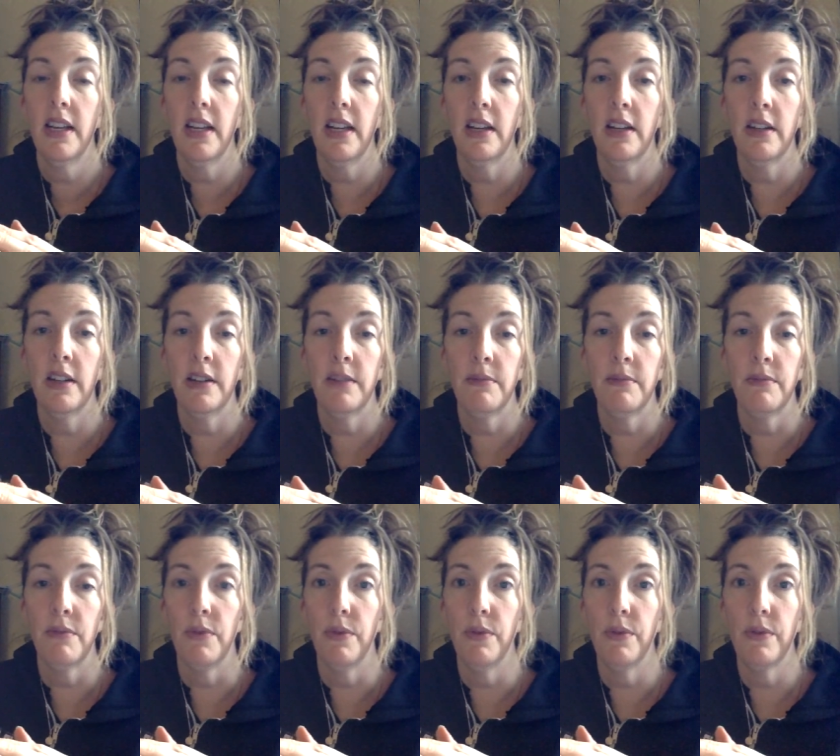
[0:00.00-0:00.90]

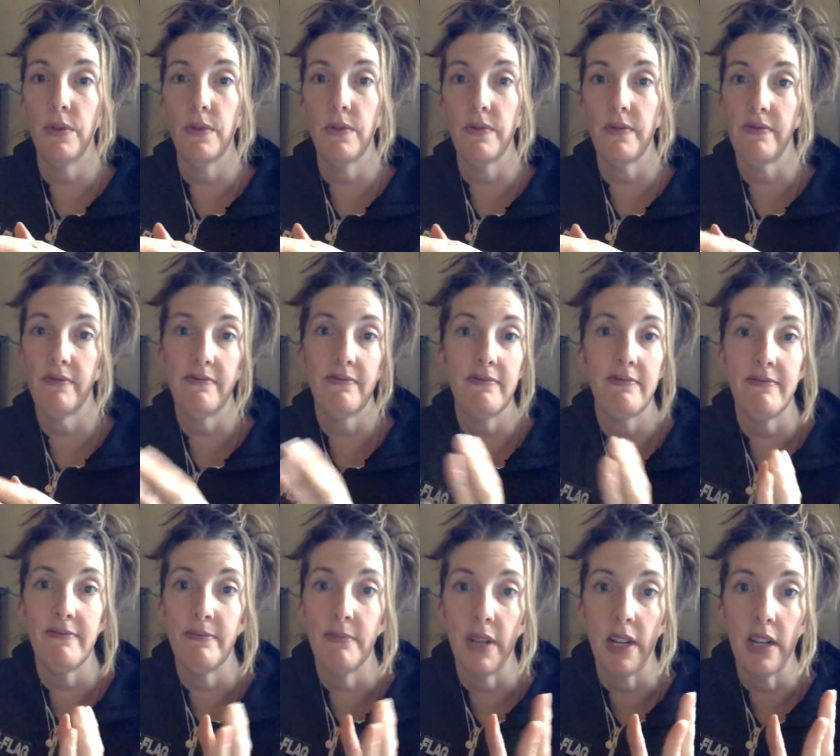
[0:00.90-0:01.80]

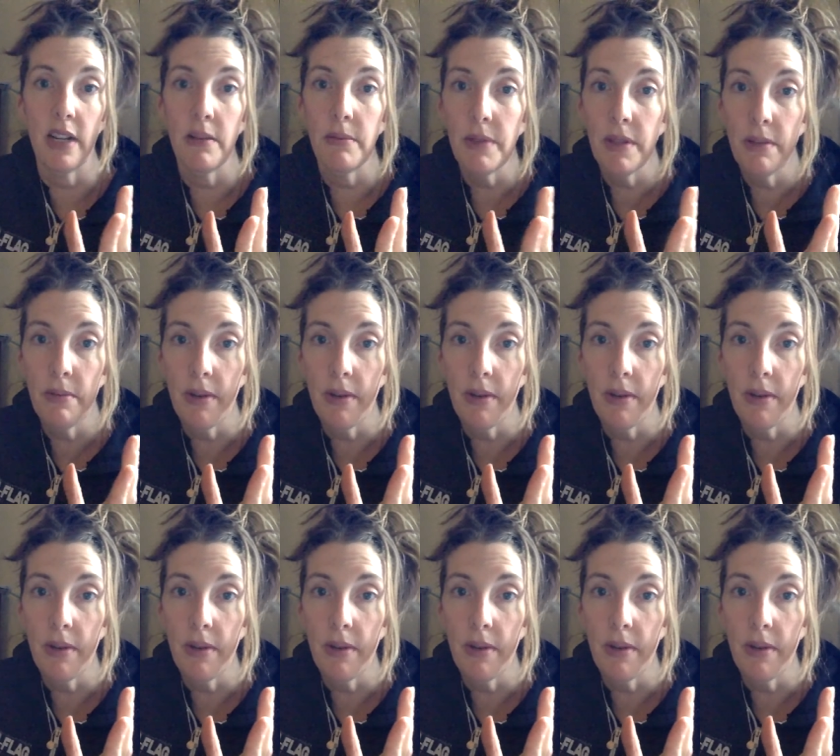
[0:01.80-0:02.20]
Might not be the